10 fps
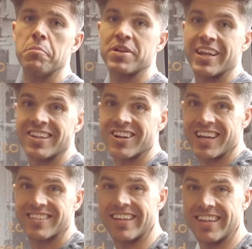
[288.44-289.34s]
by the end of your
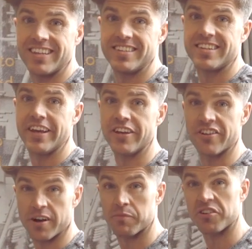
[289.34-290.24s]
last set, knees,
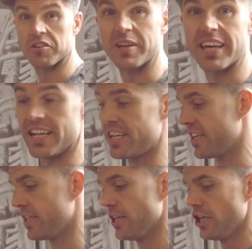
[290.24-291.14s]
your arms are gonna be killing you.
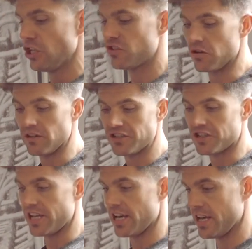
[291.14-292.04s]
So
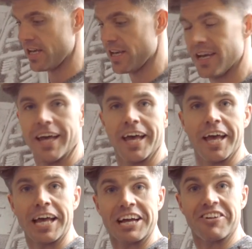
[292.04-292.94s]
literally,
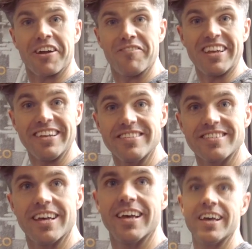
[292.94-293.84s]
grab
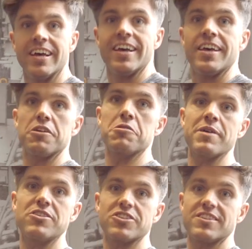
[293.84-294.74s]
these, you want to
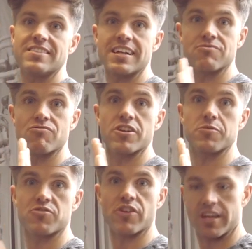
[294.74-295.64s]
make sure you stand right
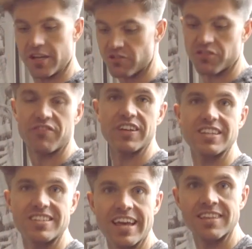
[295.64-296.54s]
up straight. You should feel
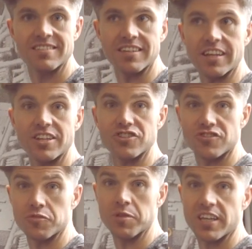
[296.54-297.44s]
the tension in your
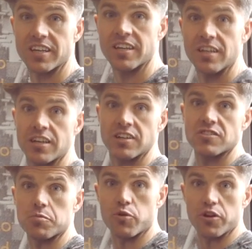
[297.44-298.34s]
stomach.
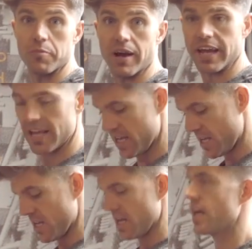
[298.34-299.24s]
Support your back
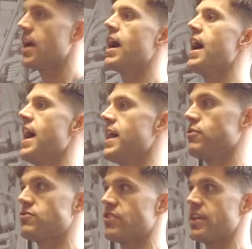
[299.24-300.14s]
and
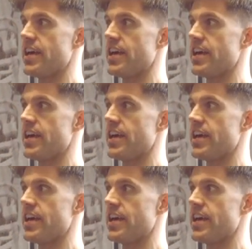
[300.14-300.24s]
look straight